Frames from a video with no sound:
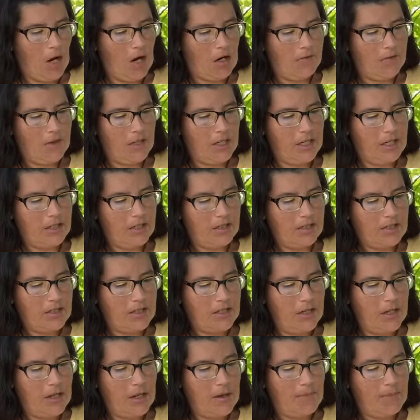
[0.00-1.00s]
the years,
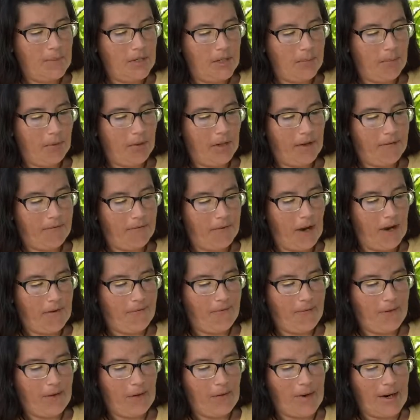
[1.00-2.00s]
people have fought
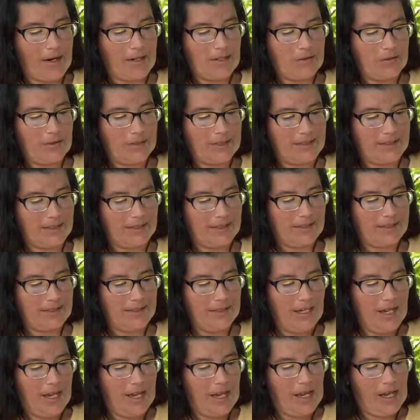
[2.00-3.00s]
for their right to
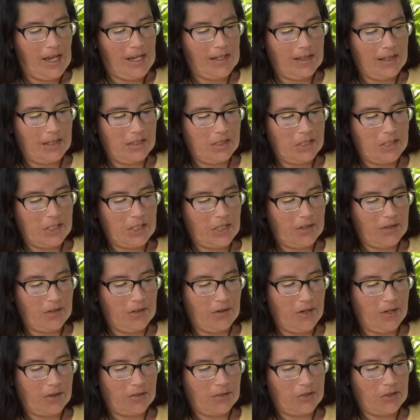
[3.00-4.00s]
exist, and they shared
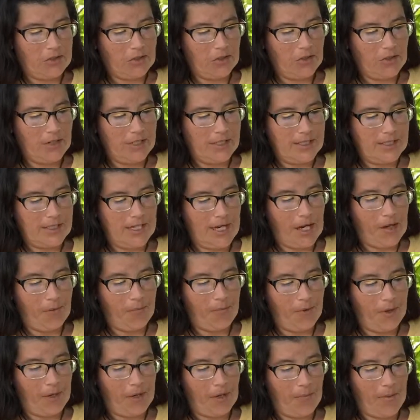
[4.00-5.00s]
their own stories to
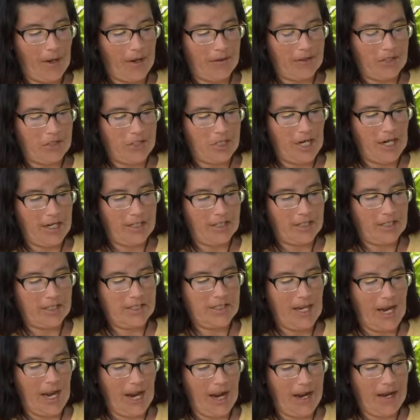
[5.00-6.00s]
help bring about the
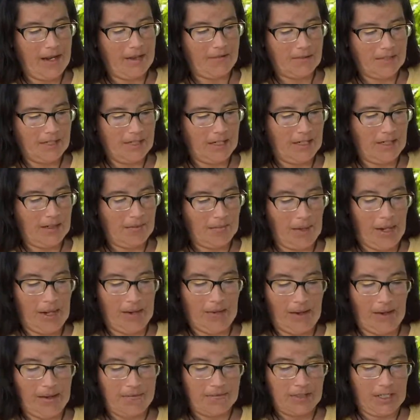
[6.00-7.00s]
changes I have seen in my
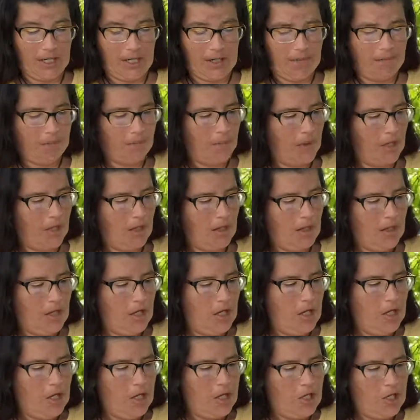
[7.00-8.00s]
lifetime.
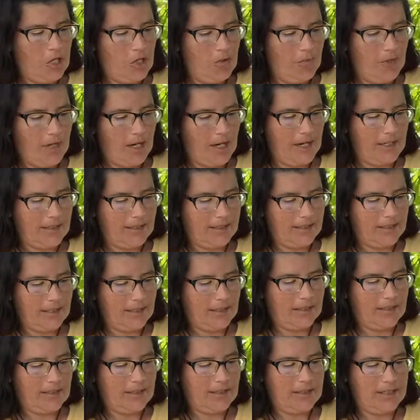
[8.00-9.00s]

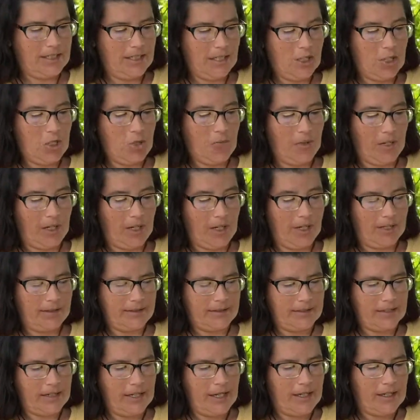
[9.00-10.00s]
Humanizing the
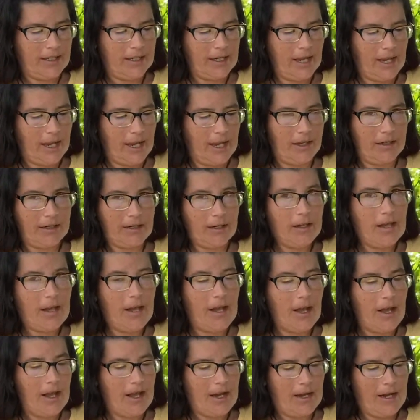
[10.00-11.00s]
dehumanized can
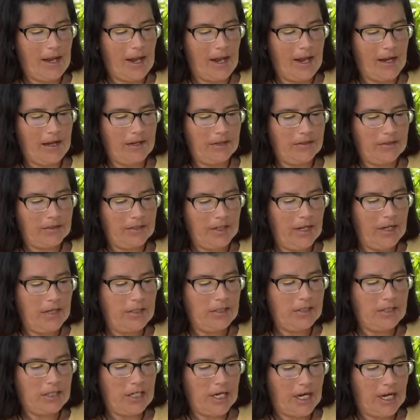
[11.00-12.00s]
and has
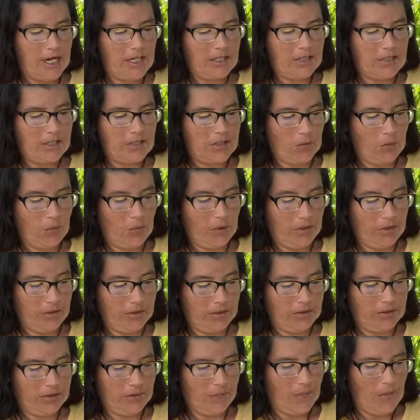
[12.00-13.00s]
changed the
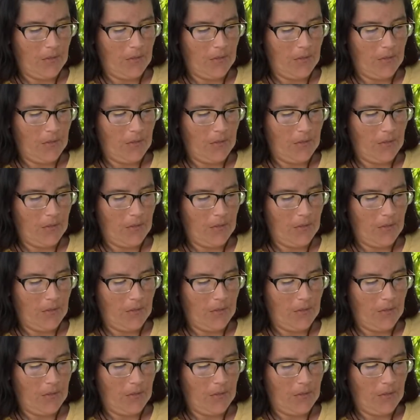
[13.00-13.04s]
world.